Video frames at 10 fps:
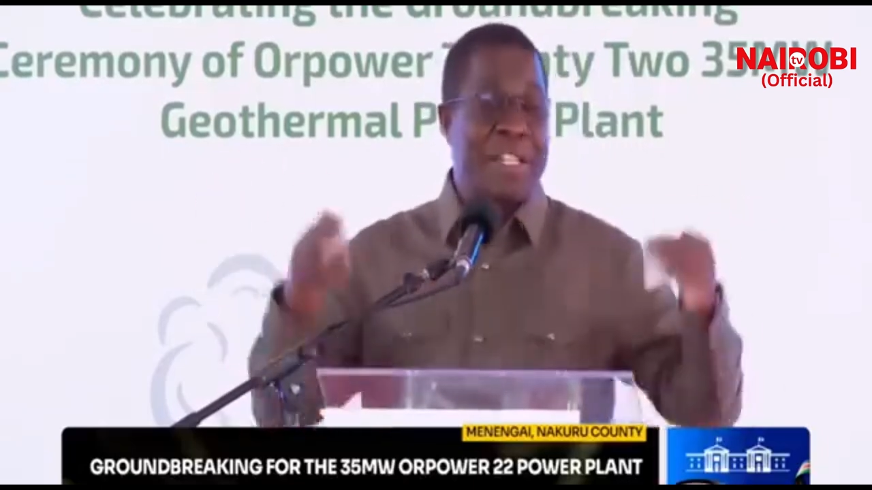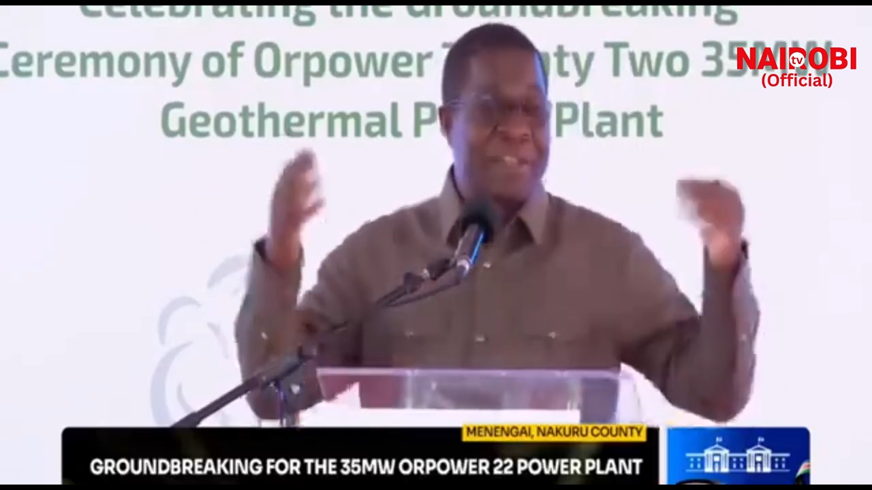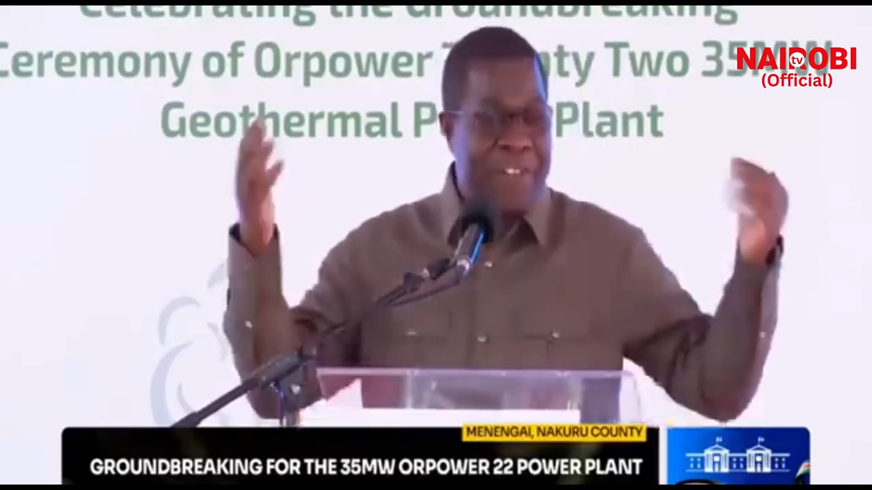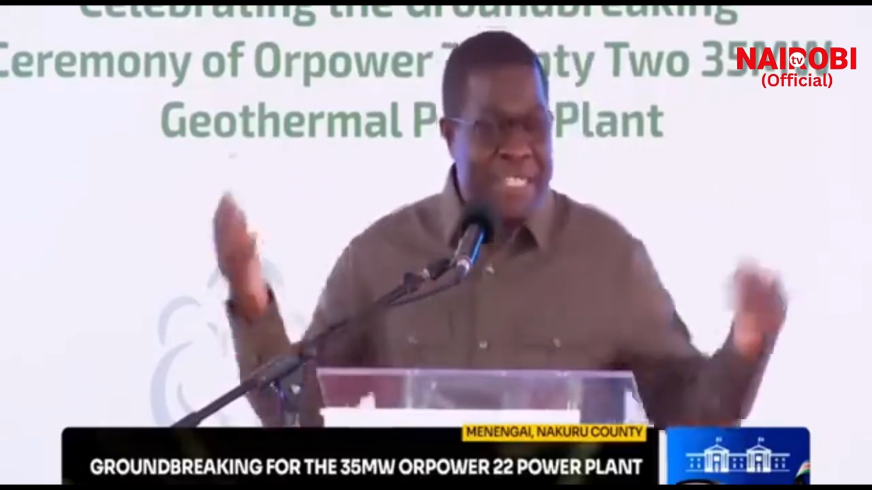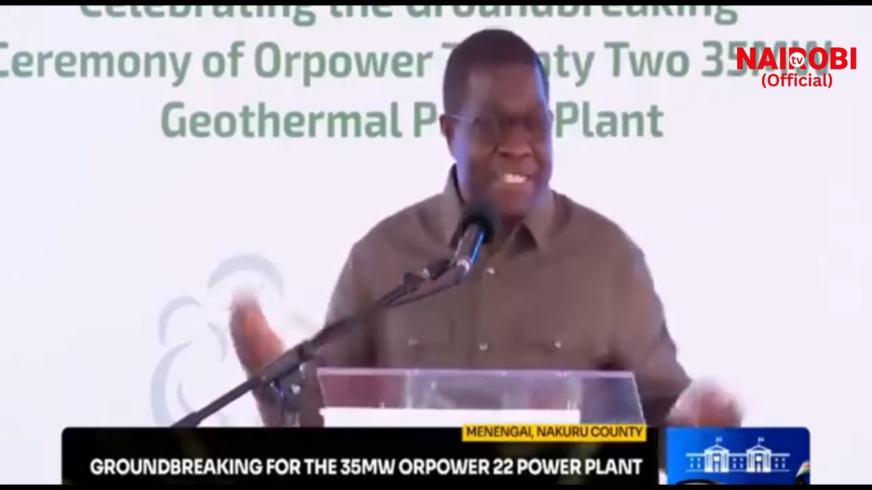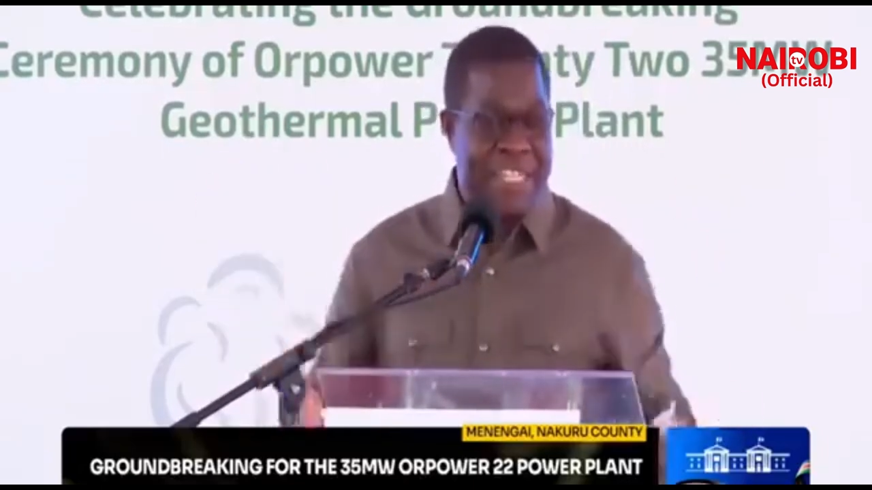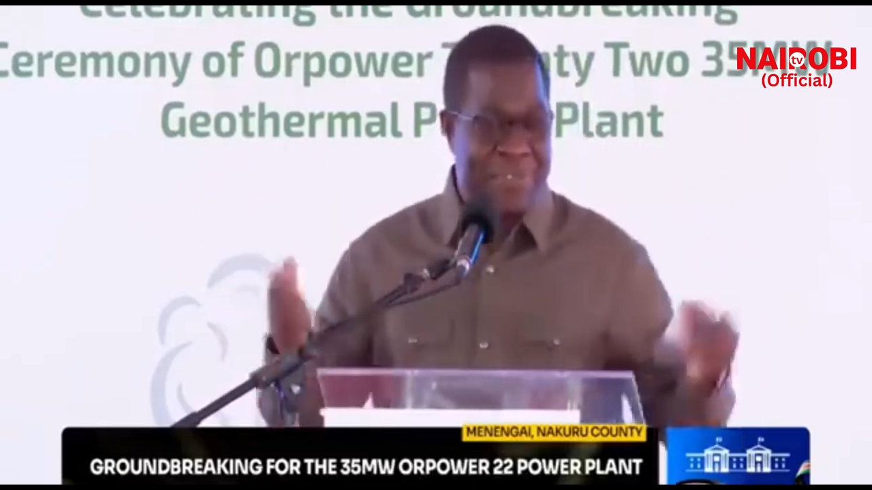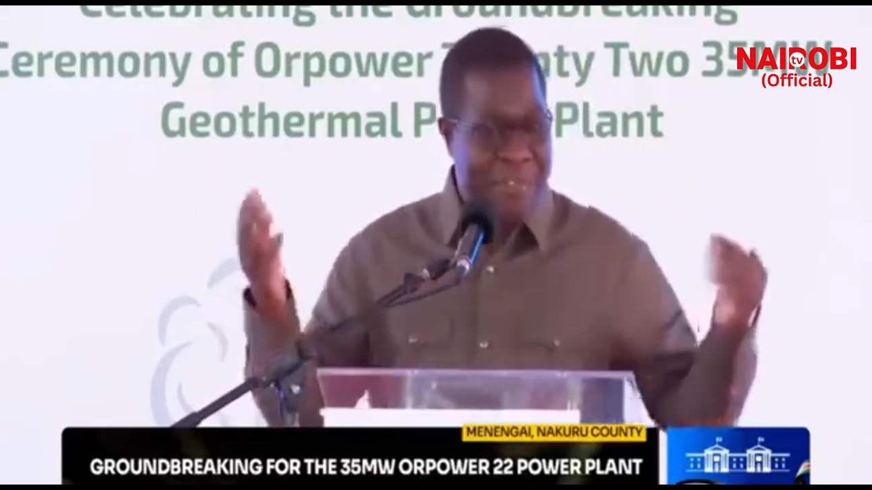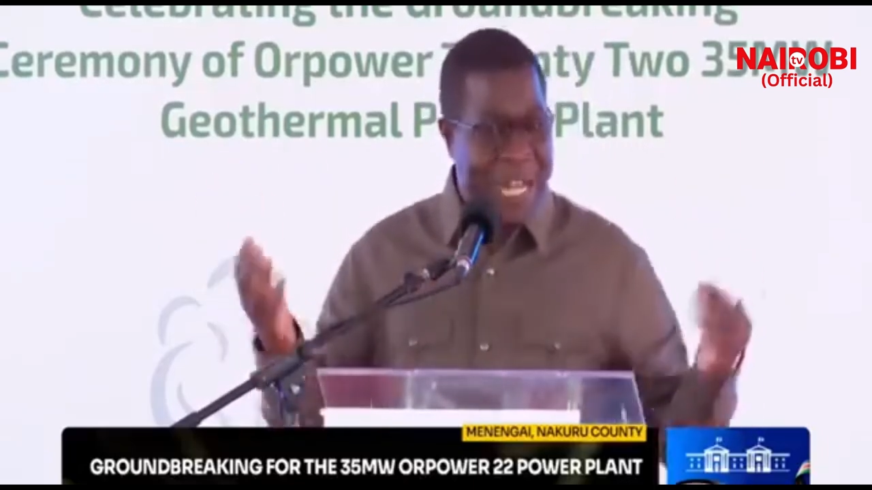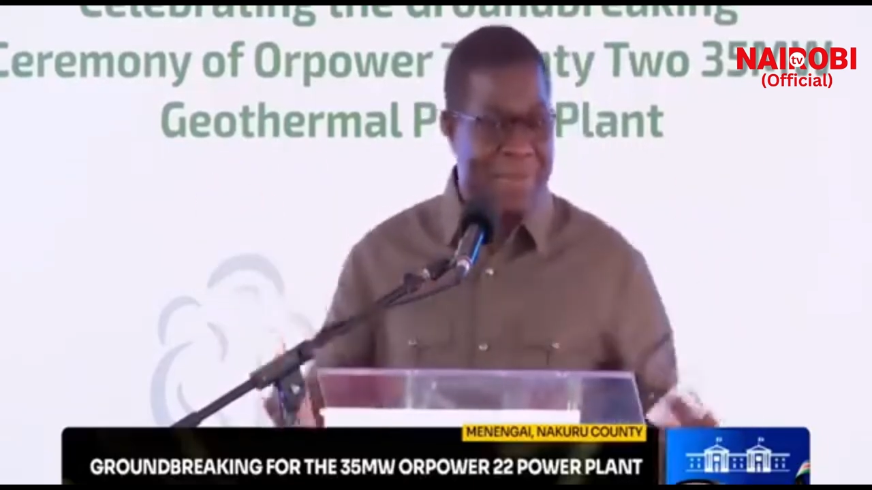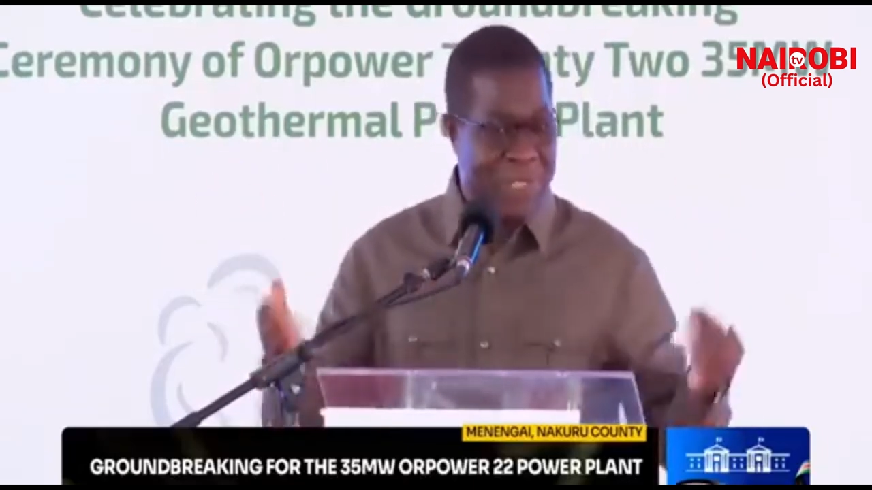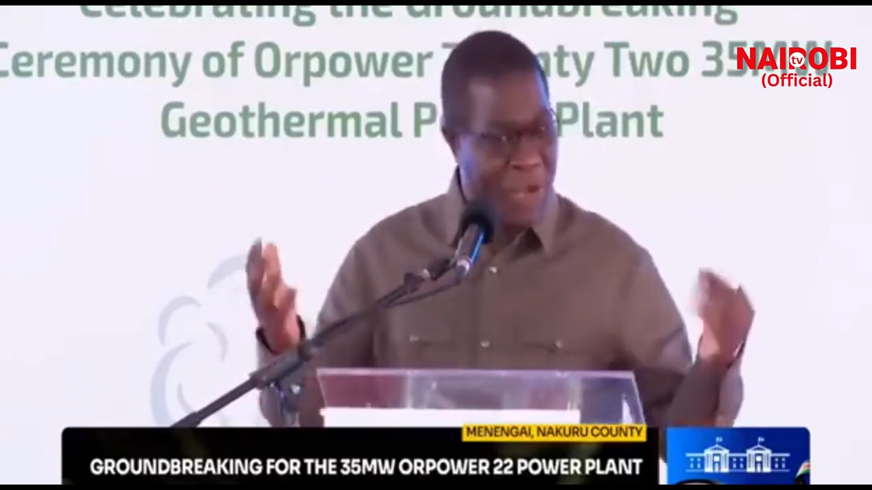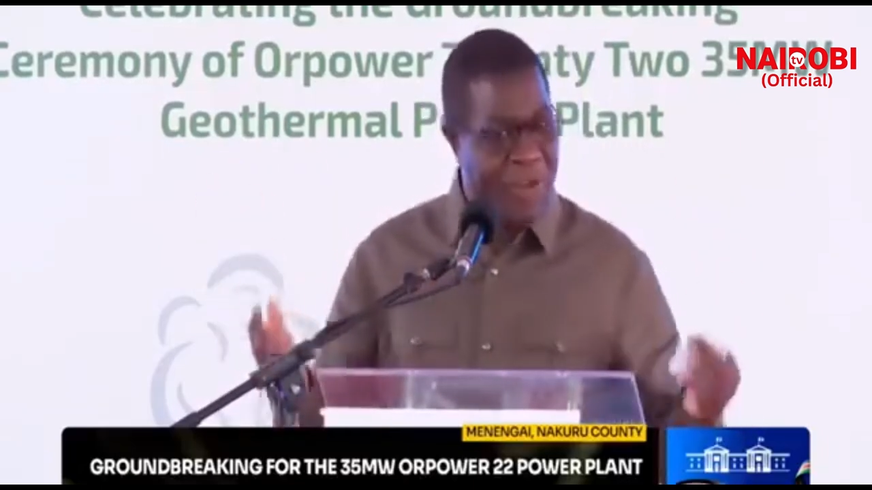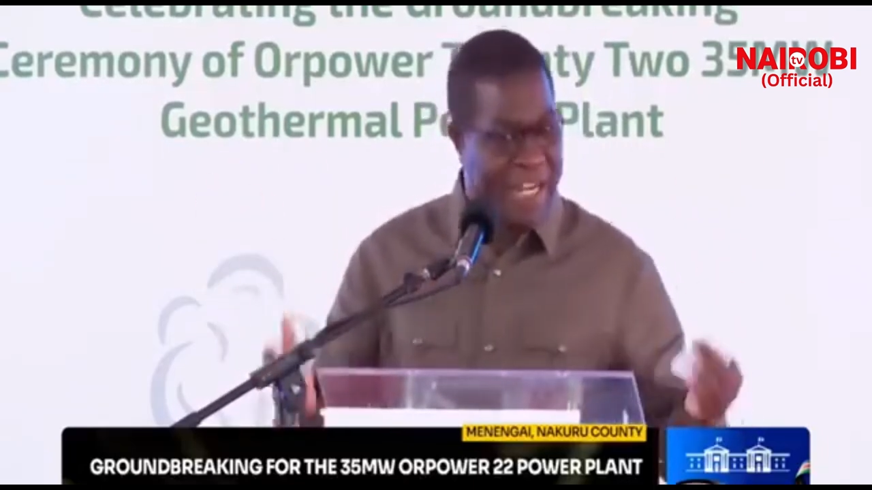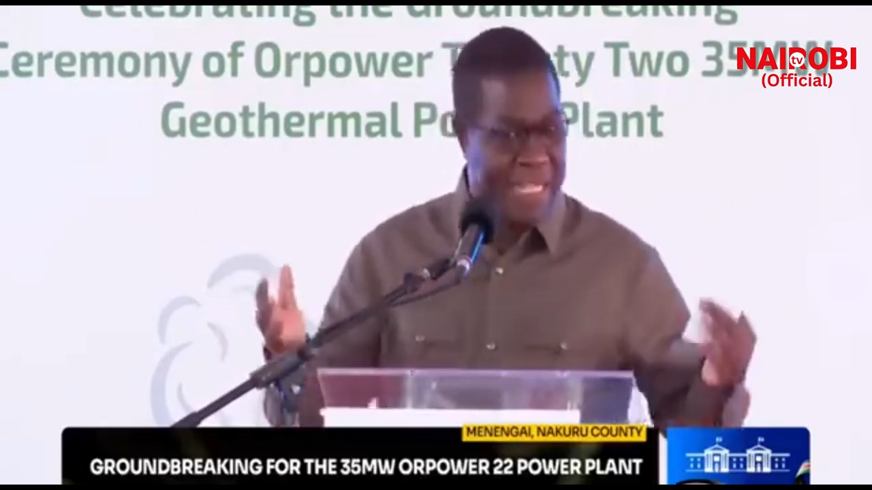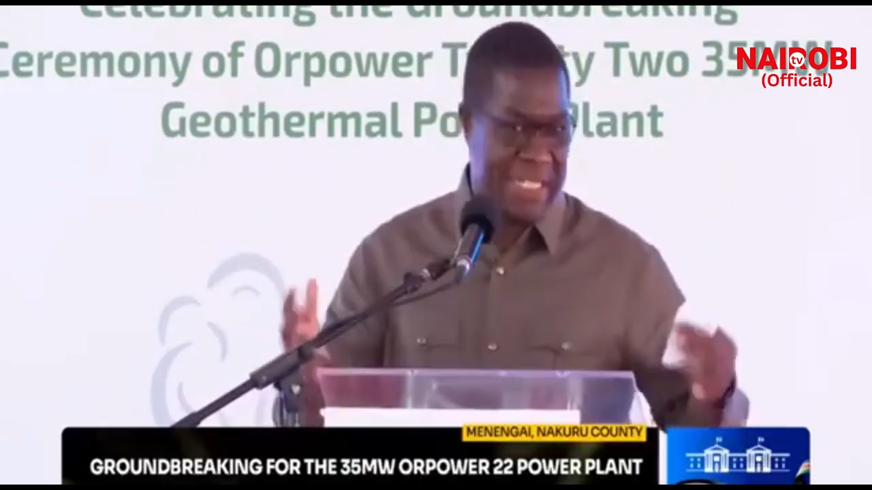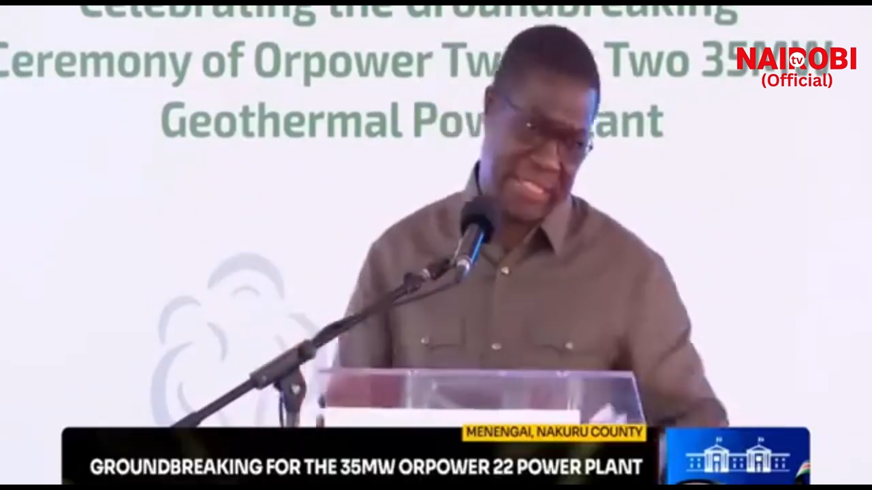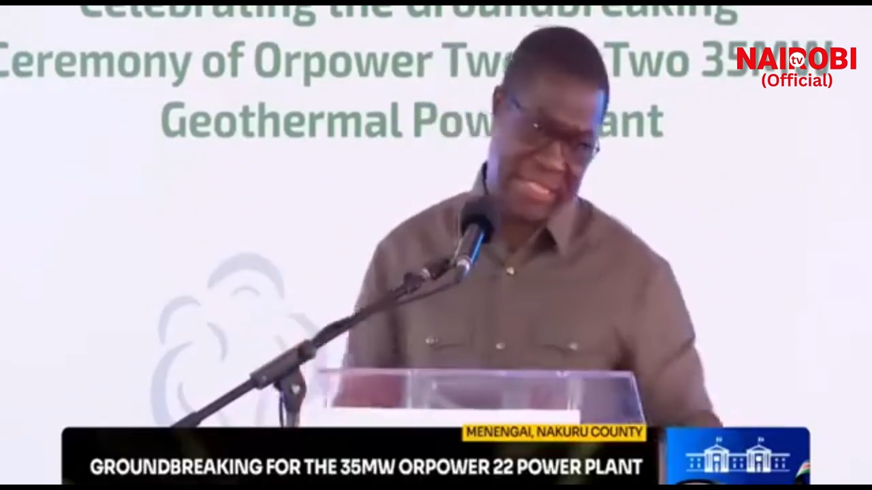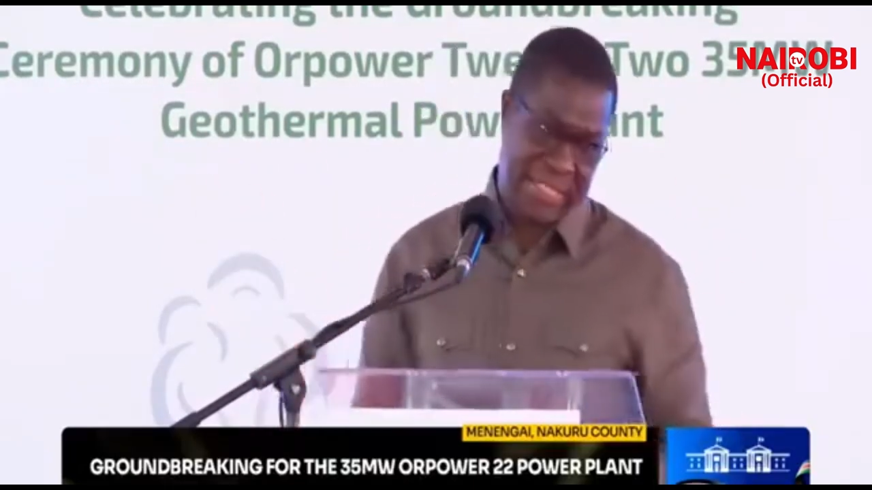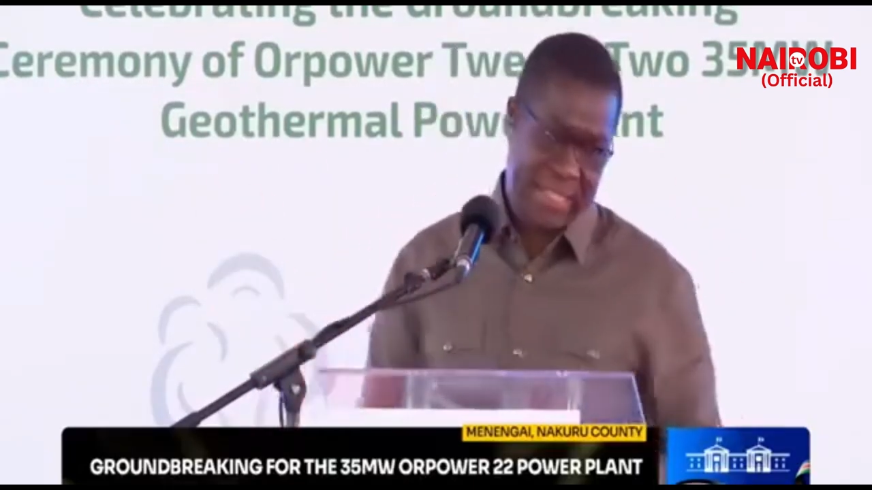for investors to come into our
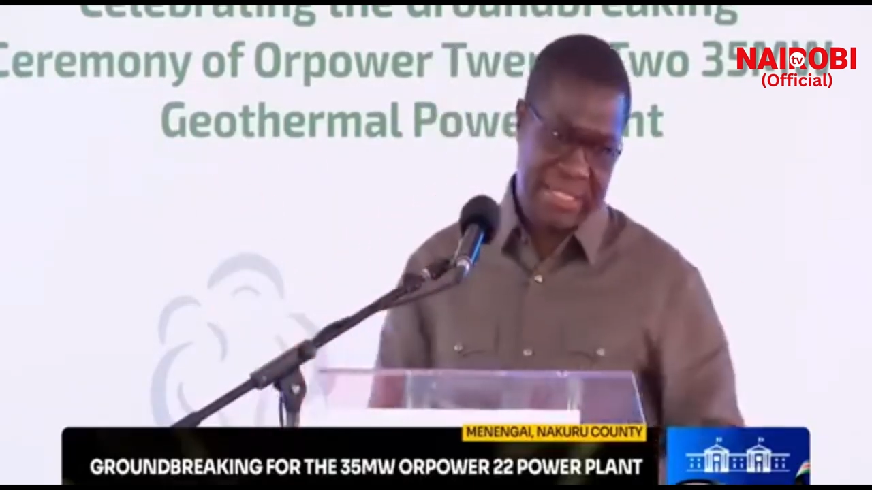country.